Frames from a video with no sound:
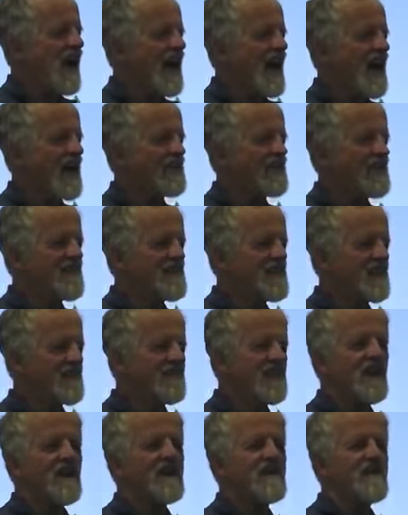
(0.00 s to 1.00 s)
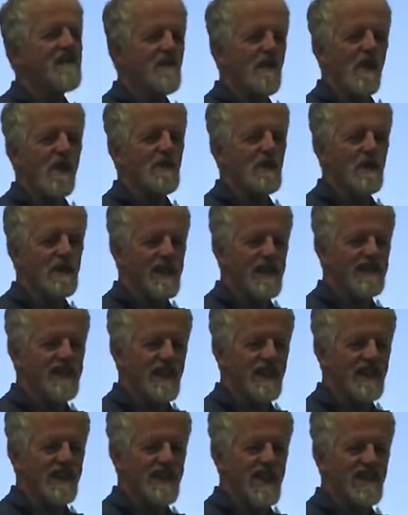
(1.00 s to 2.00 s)
and they're very formal with each
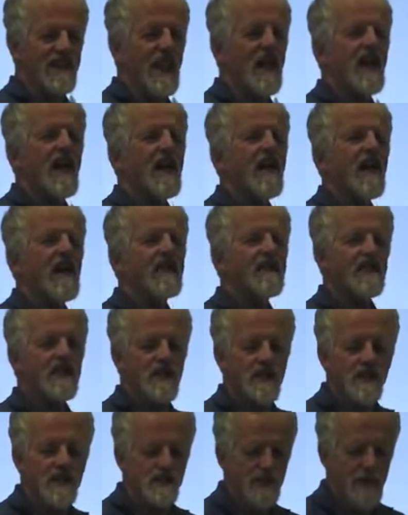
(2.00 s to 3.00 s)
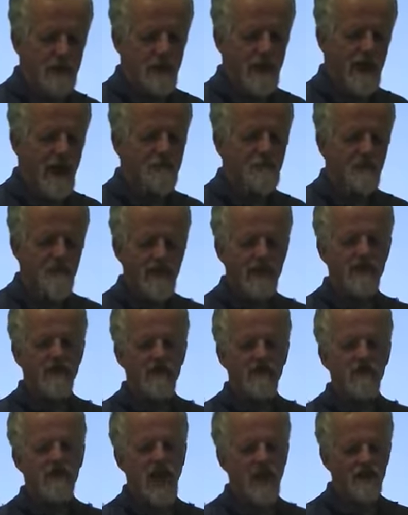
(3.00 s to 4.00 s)
other. Says, excuse me, may I please
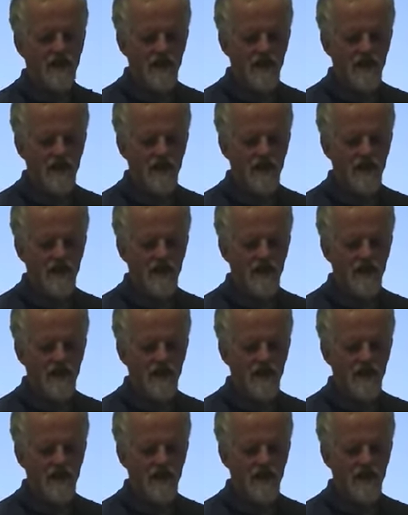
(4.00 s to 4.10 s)
use that